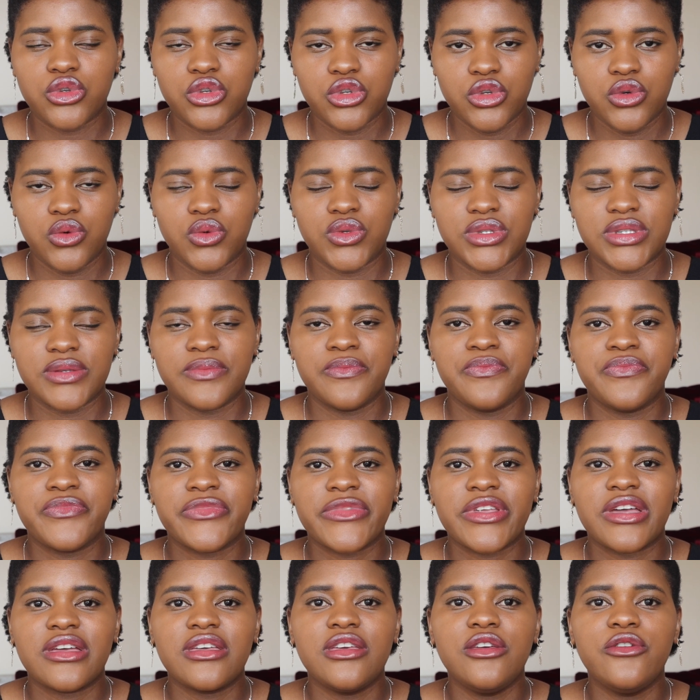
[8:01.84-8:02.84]
to use?
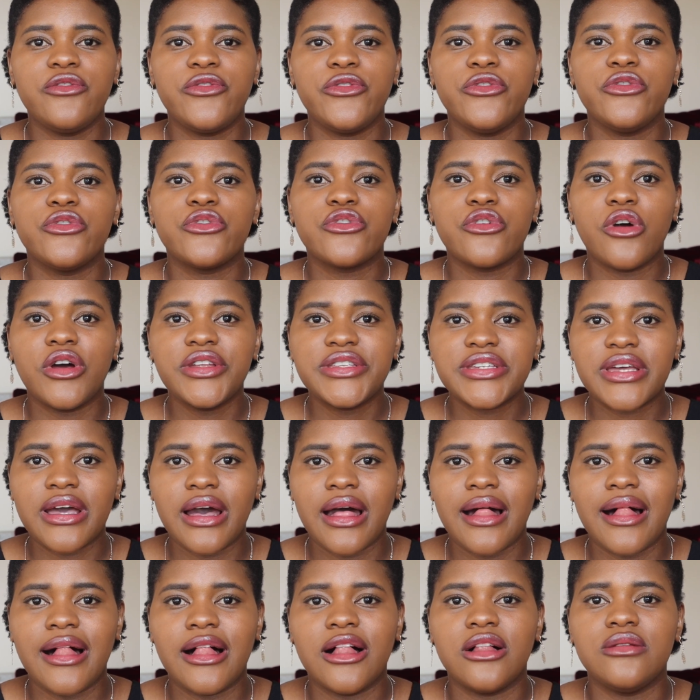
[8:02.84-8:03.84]
If you're not
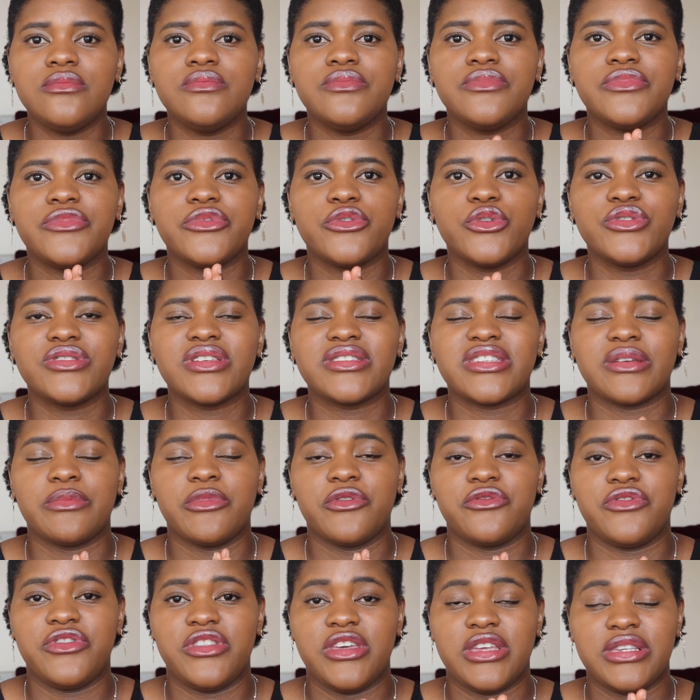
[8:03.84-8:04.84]
calm, those are some
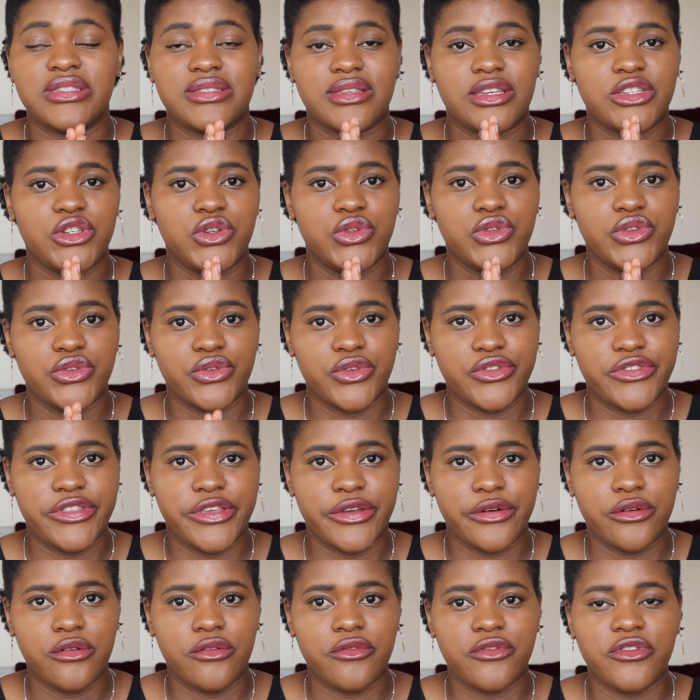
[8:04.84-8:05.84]
of the things that you do not
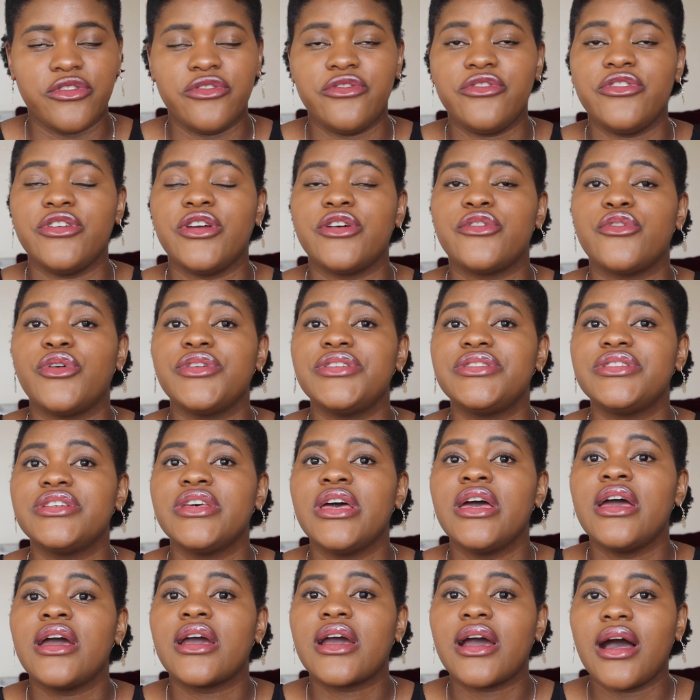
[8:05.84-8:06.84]
think of. If you're not
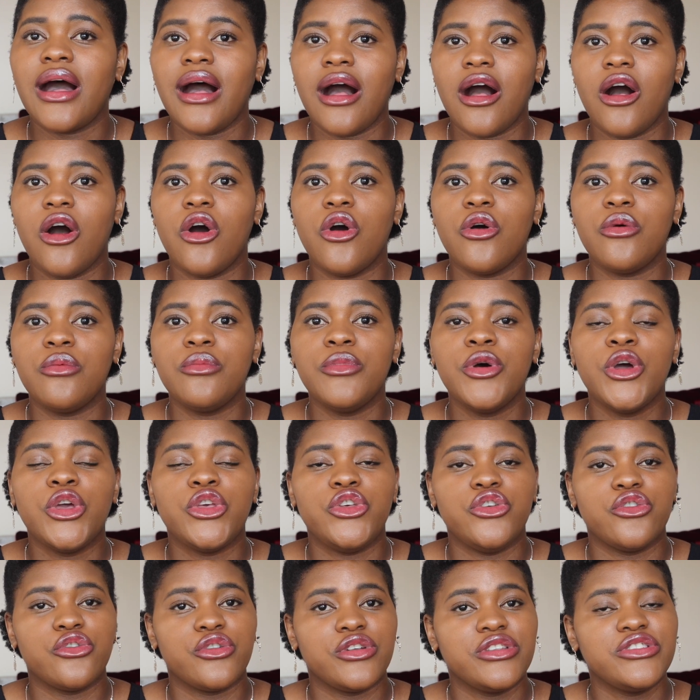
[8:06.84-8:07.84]
calm,
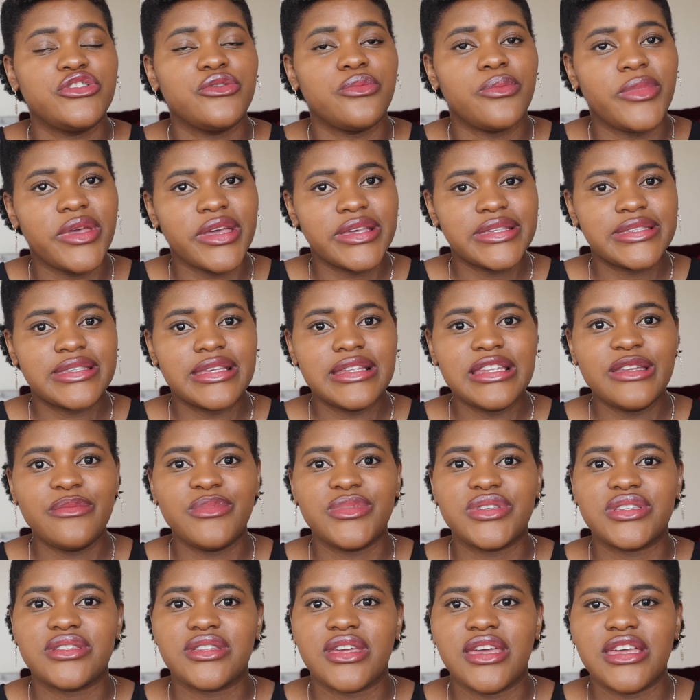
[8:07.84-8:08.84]
you're going to make silly
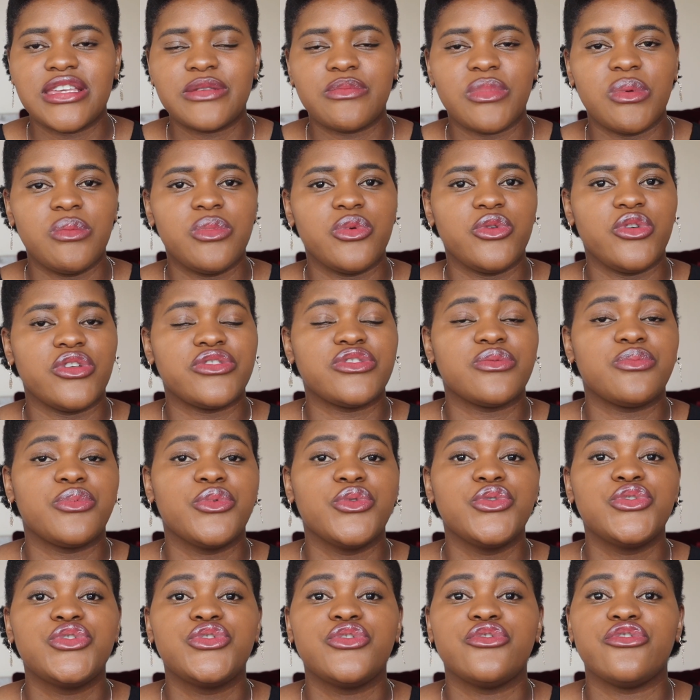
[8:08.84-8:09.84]
mistakes. Maybe you're
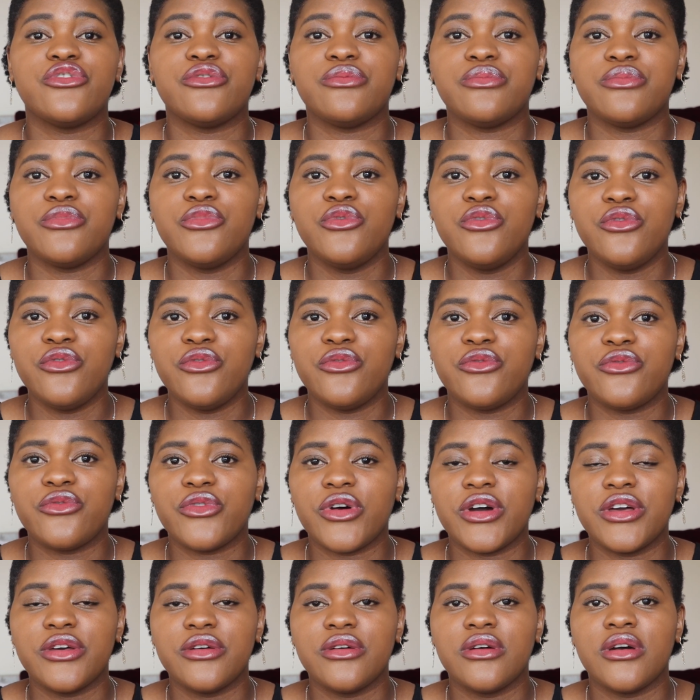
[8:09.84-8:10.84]
supposed to remove
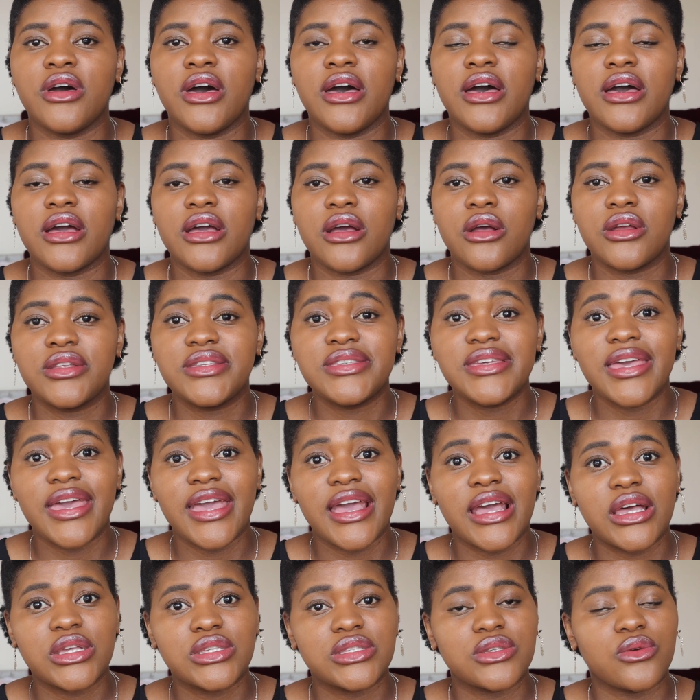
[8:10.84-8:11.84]
uh, uh
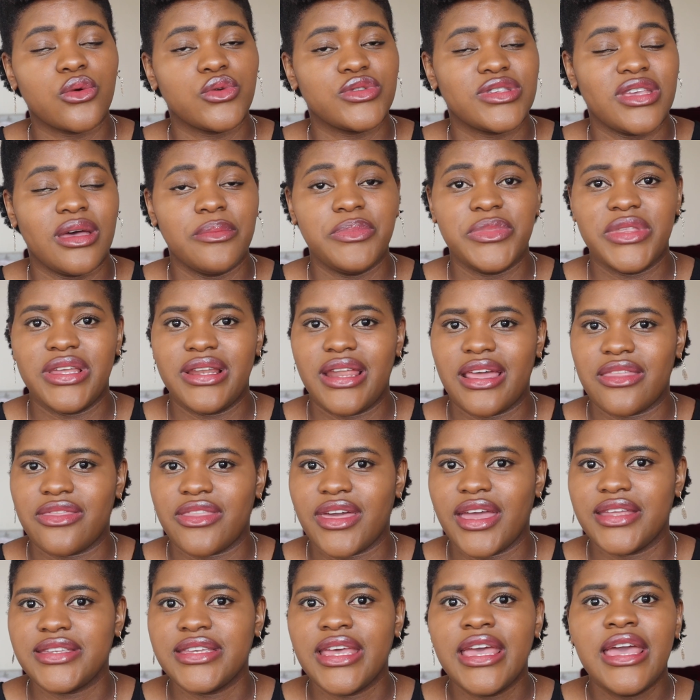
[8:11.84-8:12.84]
text or something like
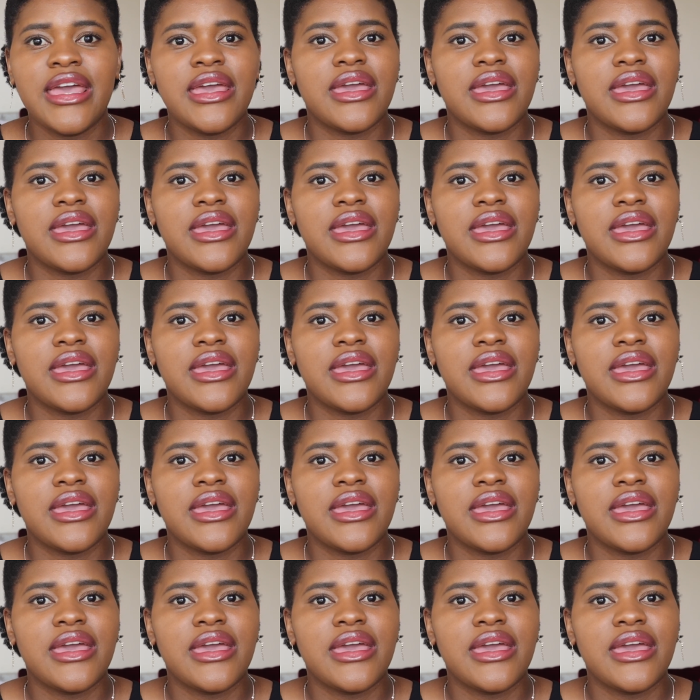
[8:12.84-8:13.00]
that.